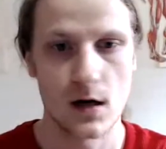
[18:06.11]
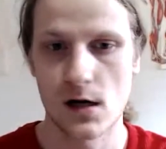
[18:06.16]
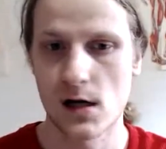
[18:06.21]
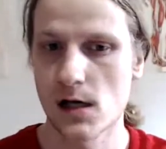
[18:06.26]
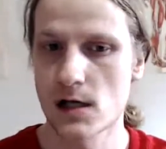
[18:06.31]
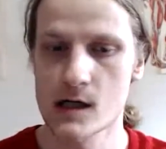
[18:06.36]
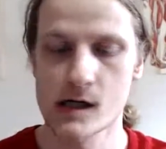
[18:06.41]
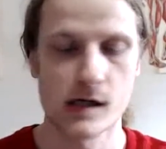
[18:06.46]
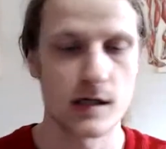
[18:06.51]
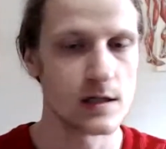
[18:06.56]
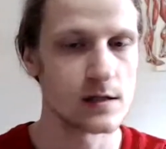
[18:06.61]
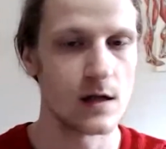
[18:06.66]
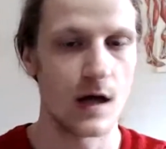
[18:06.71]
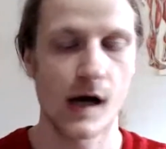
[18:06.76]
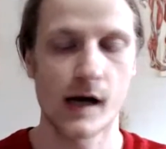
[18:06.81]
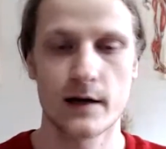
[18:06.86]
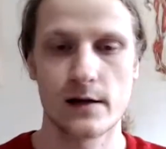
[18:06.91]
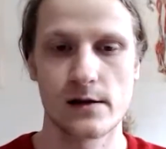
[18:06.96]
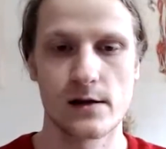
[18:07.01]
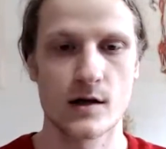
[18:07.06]
Okay, just
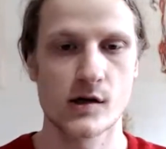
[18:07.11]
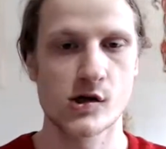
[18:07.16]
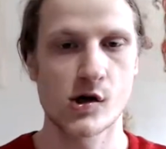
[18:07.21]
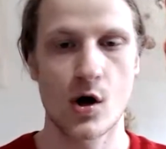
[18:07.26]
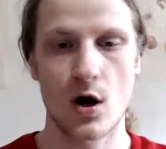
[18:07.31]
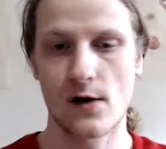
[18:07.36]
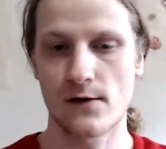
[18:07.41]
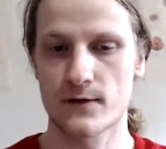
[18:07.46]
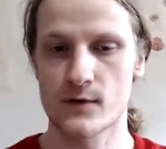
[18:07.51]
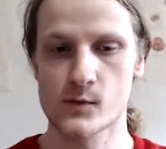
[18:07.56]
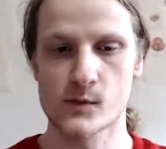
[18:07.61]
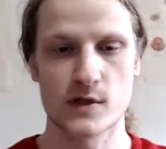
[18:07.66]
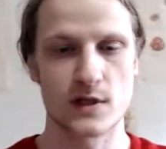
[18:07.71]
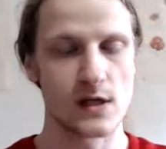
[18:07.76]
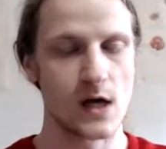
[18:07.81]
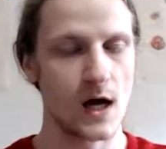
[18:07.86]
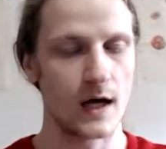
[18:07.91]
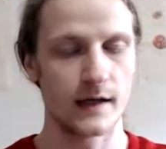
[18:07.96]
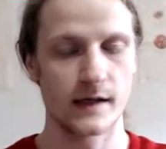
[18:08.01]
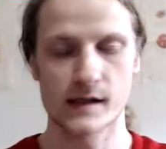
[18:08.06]
sliding the jaw from
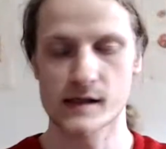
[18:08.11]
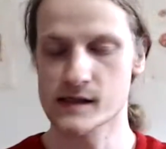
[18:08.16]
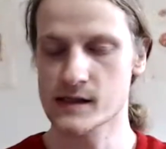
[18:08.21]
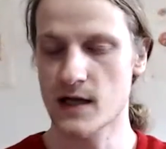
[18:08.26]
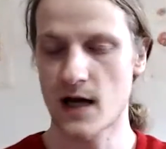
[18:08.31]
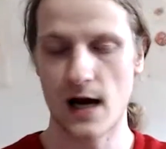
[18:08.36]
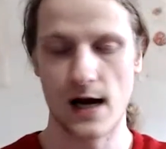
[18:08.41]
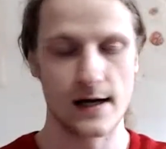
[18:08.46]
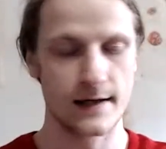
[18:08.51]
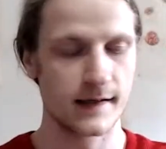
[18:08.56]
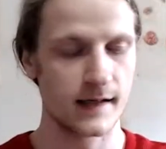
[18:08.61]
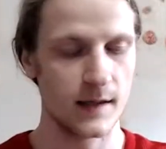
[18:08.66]
side to side.